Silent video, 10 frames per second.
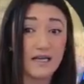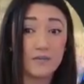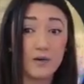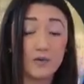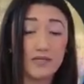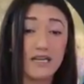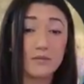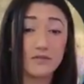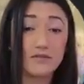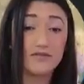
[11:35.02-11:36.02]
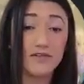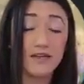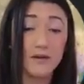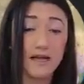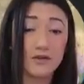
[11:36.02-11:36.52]
but was unable to
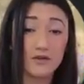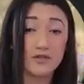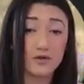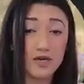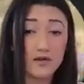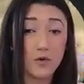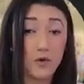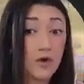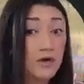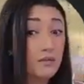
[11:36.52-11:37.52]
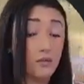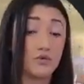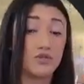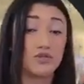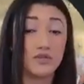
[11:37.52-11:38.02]
fight back or scream or
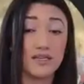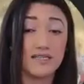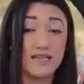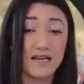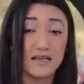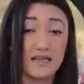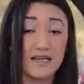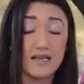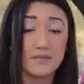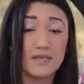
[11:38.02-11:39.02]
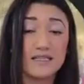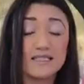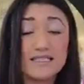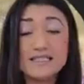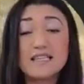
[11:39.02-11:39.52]
emotionally attack. Because
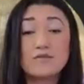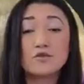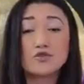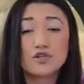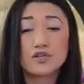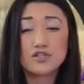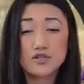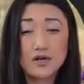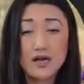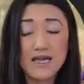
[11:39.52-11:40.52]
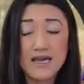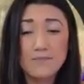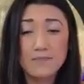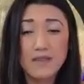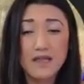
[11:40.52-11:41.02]
this evolutionary trait,
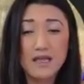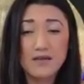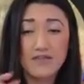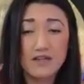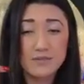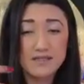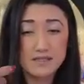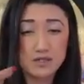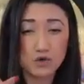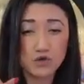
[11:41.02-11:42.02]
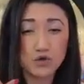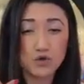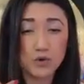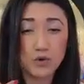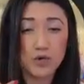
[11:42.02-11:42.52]
it flips the dorsal
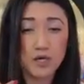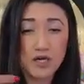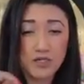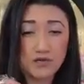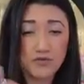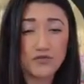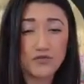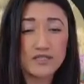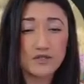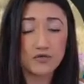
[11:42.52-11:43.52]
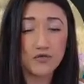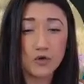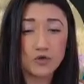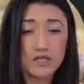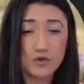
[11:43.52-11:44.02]
mode to freeze or
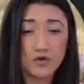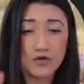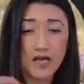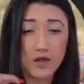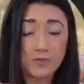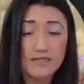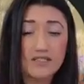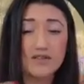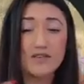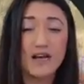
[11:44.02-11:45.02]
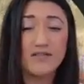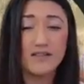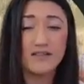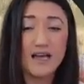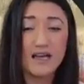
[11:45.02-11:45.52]
fold in order to help us survive in
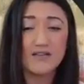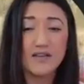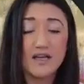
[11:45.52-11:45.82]
life